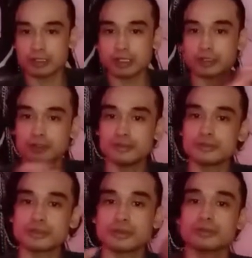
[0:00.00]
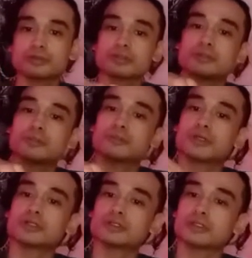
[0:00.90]
not going to use those,
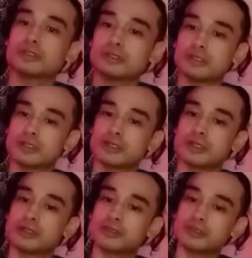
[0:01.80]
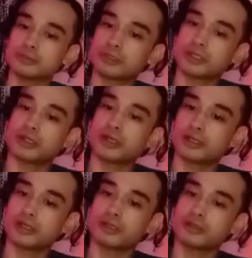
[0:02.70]
but this one, I
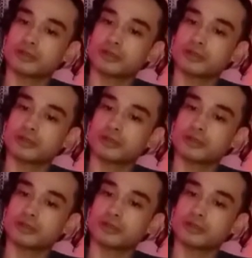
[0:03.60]
like